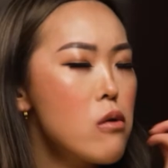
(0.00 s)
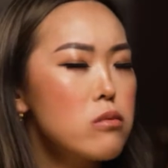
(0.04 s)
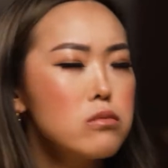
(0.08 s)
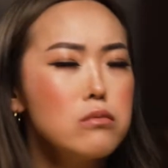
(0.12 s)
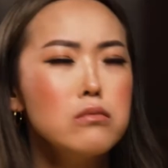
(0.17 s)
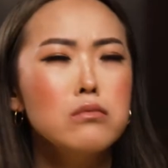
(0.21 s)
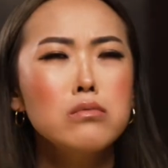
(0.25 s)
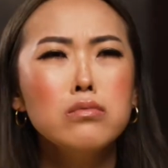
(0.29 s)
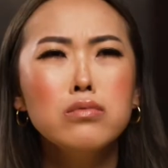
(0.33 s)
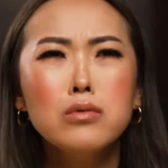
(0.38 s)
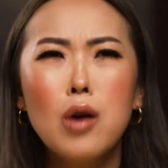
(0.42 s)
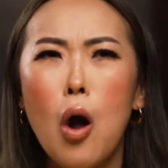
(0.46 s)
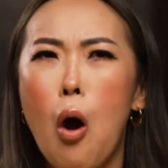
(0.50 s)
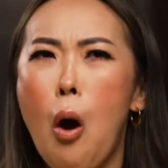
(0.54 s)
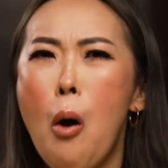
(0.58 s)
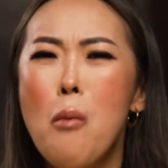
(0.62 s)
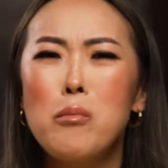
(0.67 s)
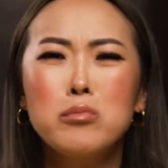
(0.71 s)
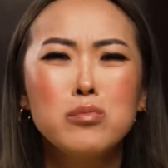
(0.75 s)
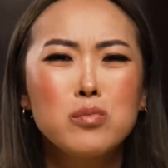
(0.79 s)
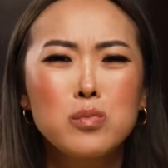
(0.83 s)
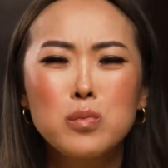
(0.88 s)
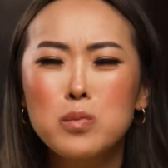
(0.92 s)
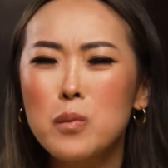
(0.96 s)

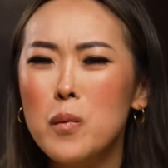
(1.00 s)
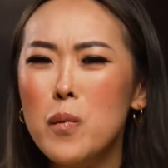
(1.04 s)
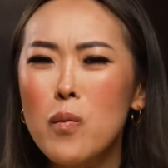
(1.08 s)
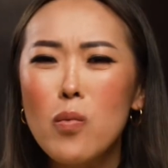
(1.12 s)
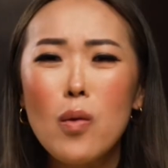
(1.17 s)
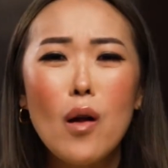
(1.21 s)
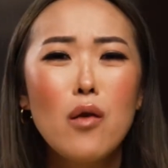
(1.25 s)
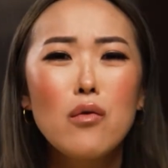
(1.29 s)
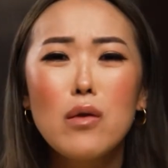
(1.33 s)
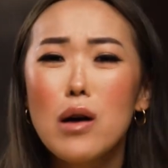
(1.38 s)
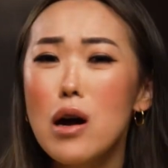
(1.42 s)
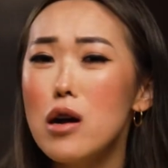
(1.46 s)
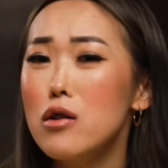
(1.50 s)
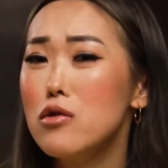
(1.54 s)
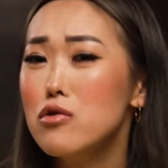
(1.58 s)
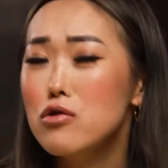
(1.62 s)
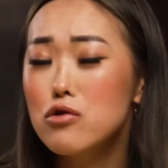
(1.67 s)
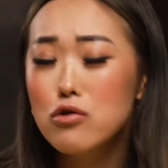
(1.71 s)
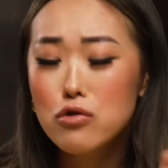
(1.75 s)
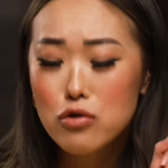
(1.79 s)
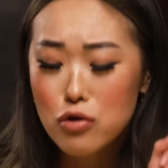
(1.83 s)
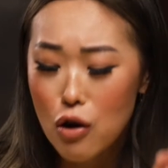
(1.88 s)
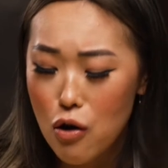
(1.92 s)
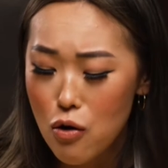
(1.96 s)
That was
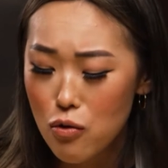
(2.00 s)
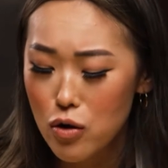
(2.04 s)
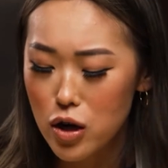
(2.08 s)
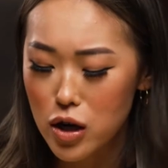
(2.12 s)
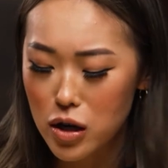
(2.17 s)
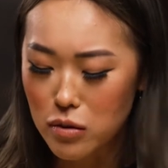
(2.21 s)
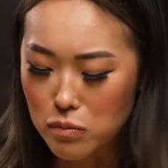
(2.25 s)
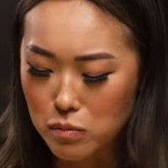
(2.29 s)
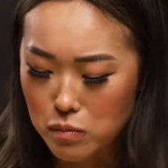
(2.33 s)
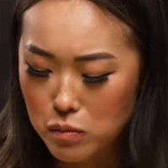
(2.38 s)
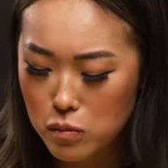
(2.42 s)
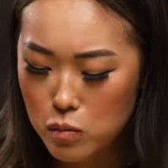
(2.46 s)
so good.